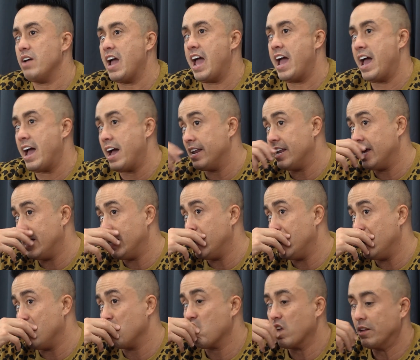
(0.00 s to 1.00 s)

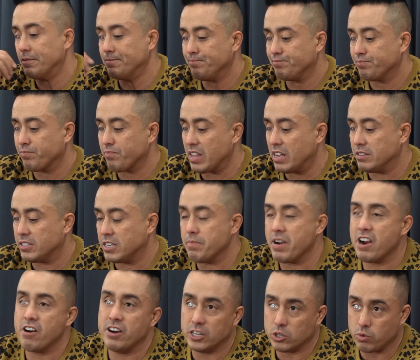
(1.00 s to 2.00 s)
add
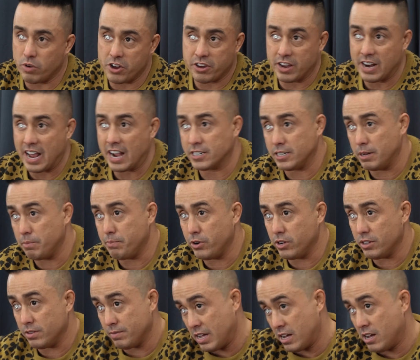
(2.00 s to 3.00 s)
some areas where you can actually
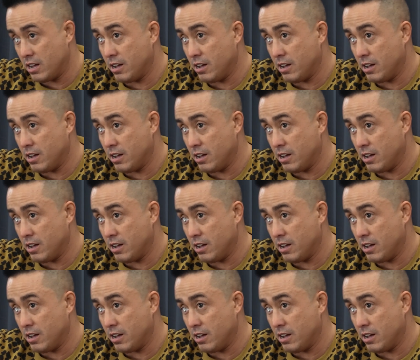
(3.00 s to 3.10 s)
put